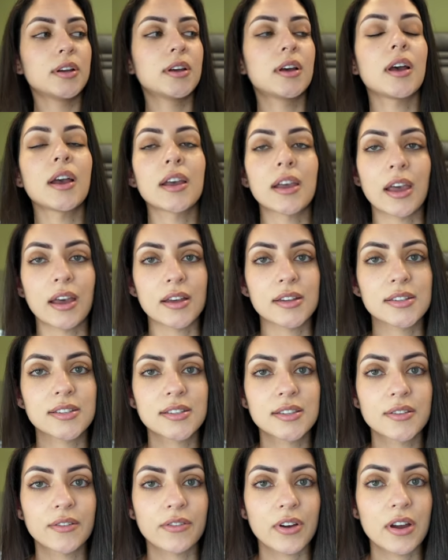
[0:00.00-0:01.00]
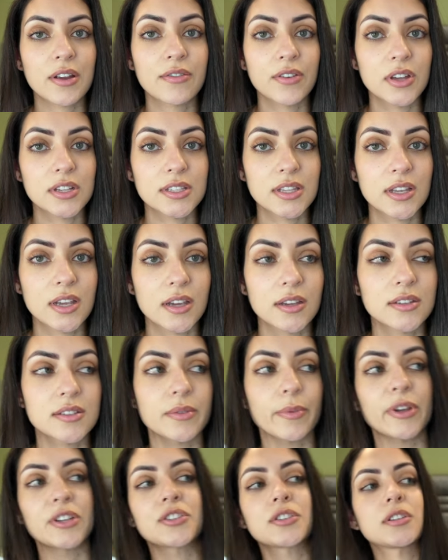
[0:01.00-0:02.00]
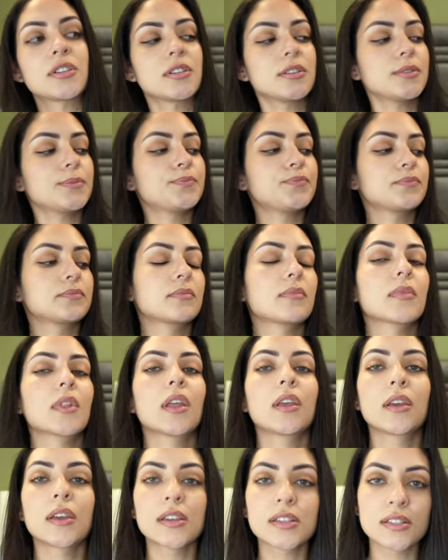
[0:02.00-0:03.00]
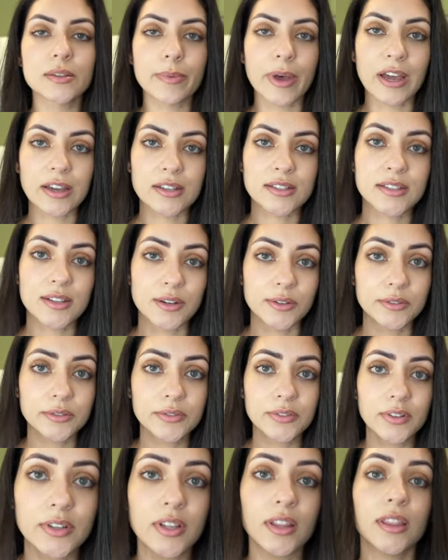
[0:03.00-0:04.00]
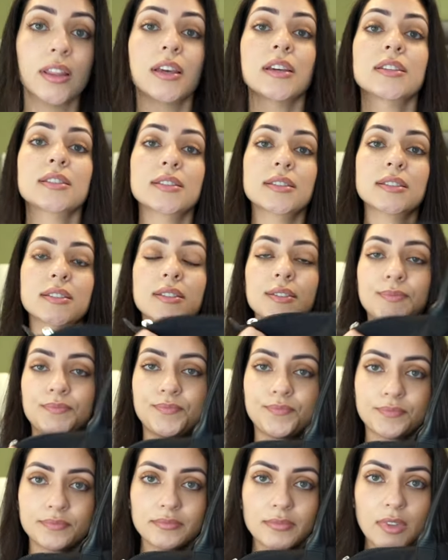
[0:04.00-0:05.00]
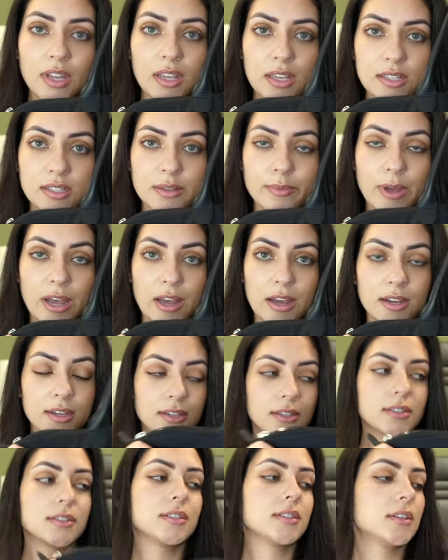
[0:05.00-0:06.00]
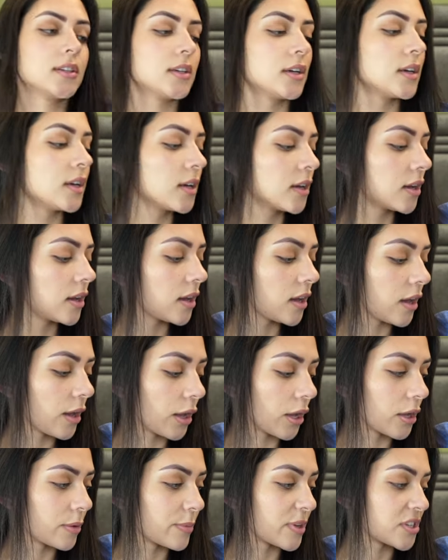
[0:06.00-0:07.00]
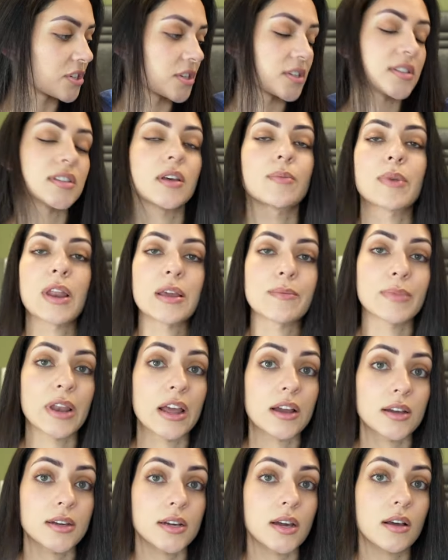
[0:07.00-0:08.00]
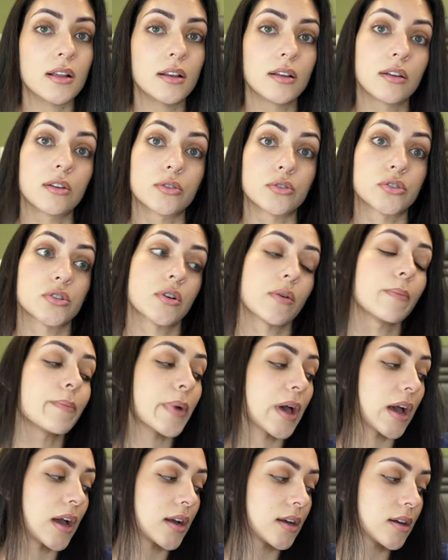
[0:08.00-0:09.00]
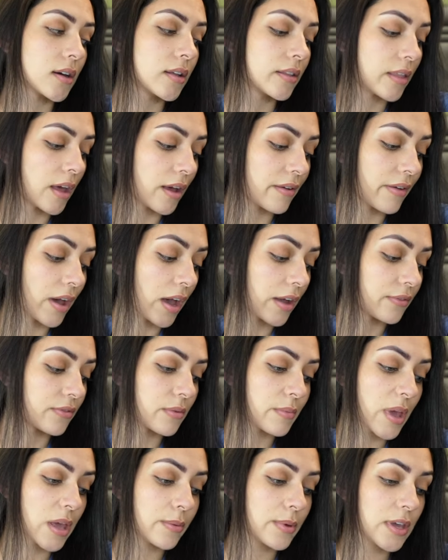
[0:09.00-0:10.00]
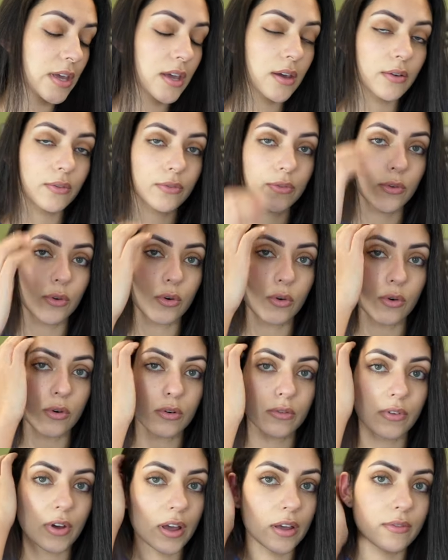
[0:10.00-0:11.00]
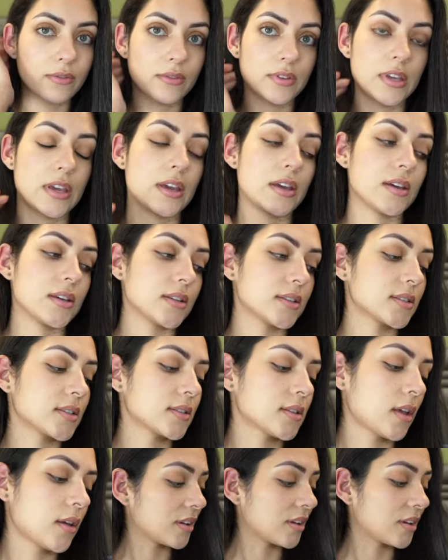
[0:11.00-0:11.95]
I guess the very first thing to mention is the bag itself. This is a bag. It's just a plain black Longchamp bag that I've had for maybe 4 or 5 years.